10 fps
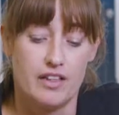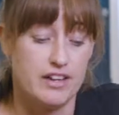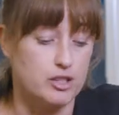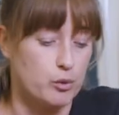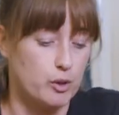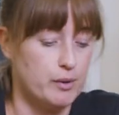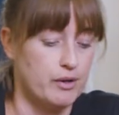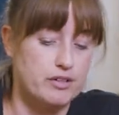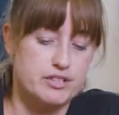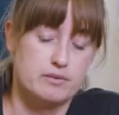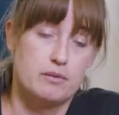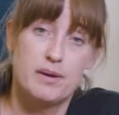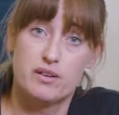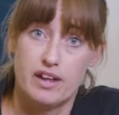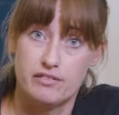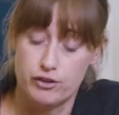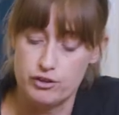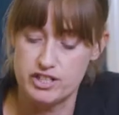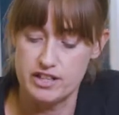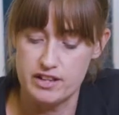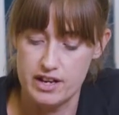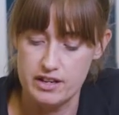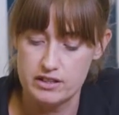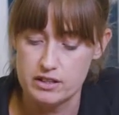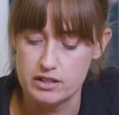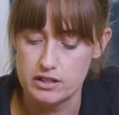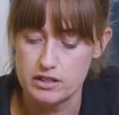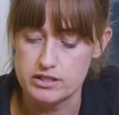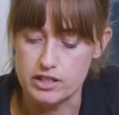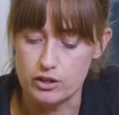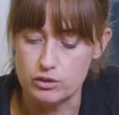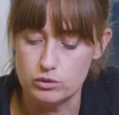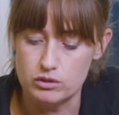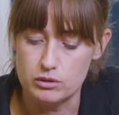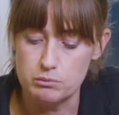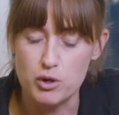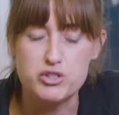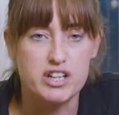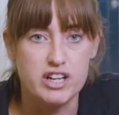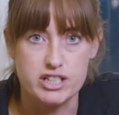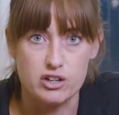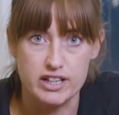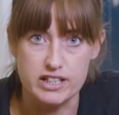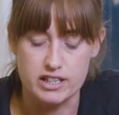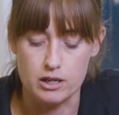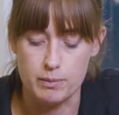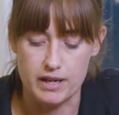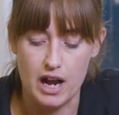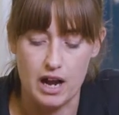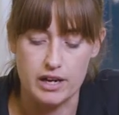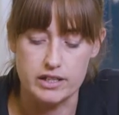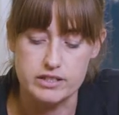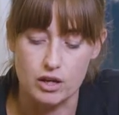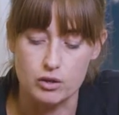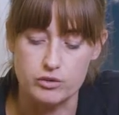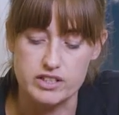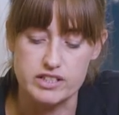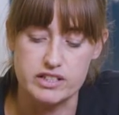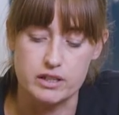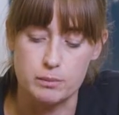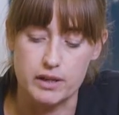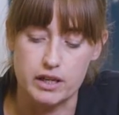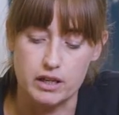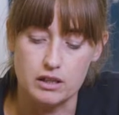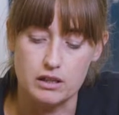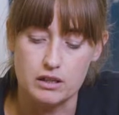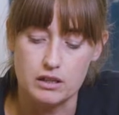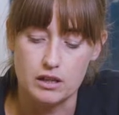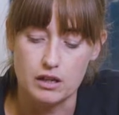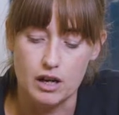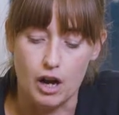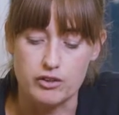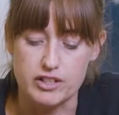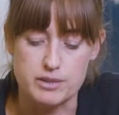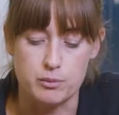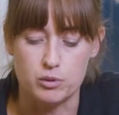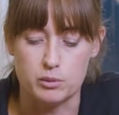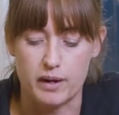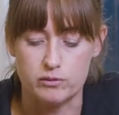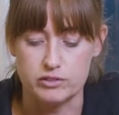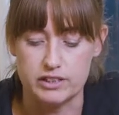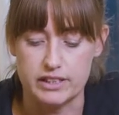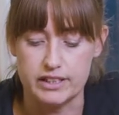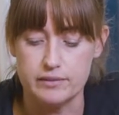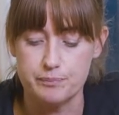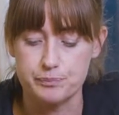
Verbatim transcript: Then you want to put a bit of their food in there. So most of their diet is going to be hay, so this is going to be only a small amount really.